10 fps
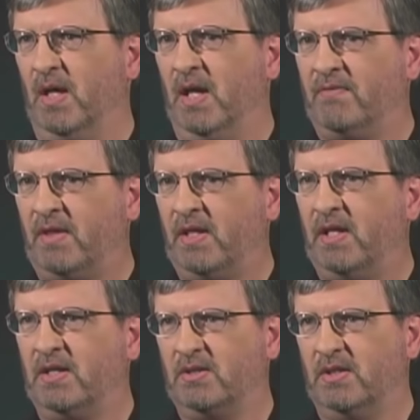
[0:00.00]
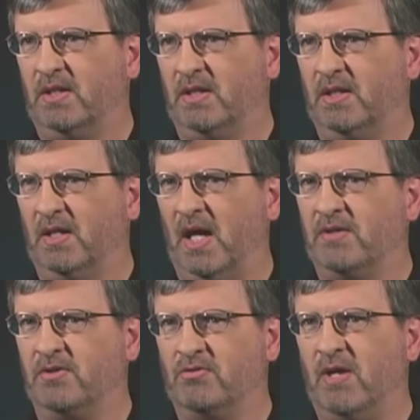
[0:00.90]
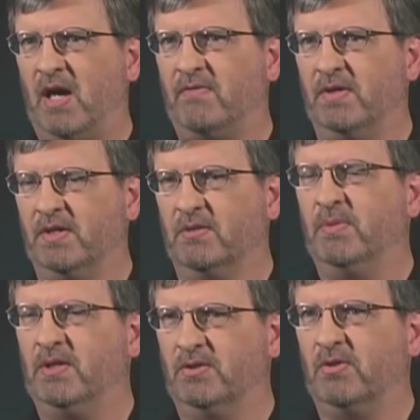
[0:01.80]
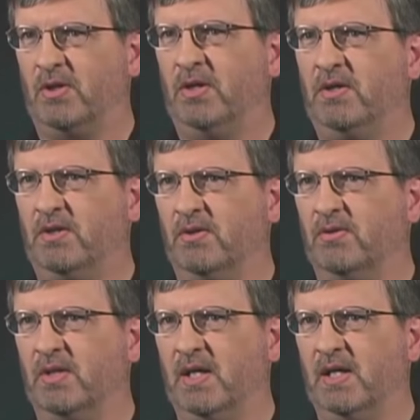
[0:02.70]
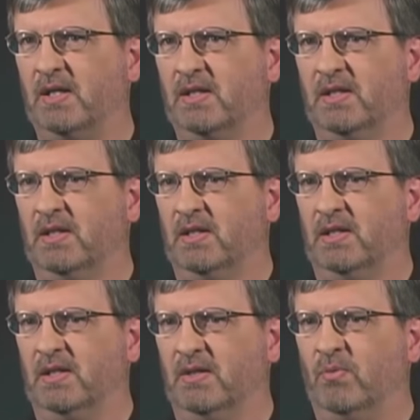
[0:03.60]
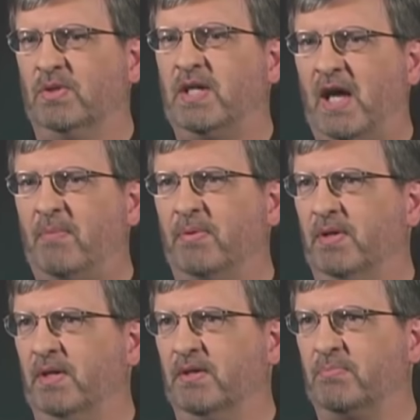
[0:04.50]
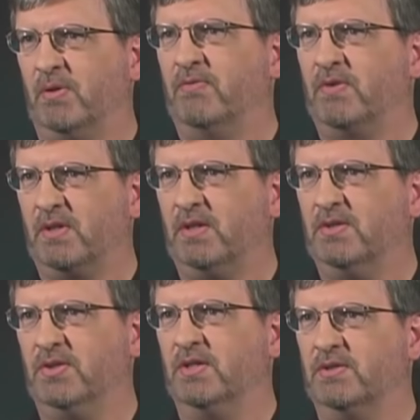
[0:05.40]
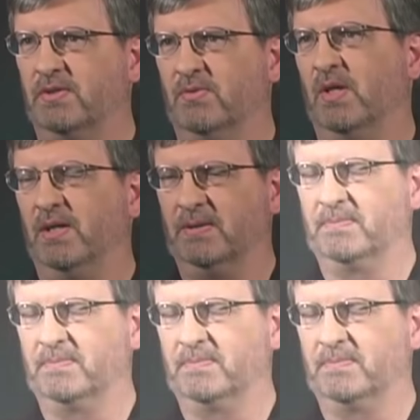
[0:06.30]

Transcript: and everything that's as you're traveling, it's made so clear to you that what's happening is perfectly just and right.